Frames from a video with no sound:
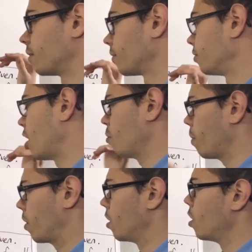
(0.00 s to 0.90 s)
Now
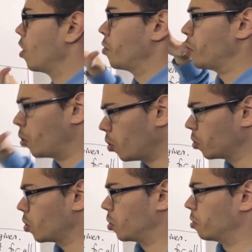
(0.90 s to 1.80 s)
remember, the whole
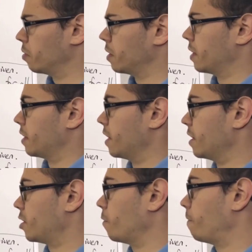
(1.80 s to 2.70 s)
goal is
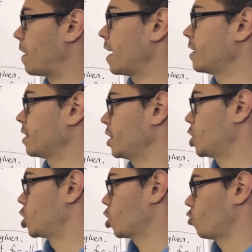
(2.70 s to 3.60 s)
to find an
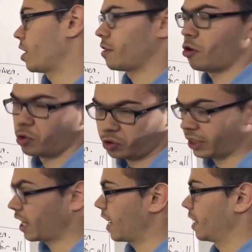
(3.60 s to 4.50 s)
integer greater than or equal to
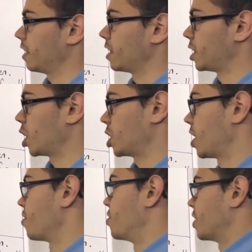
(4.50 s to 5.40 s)
k such
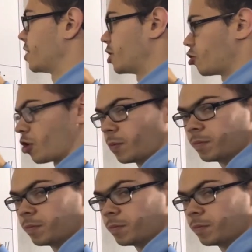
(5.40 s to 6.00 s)
that this is true.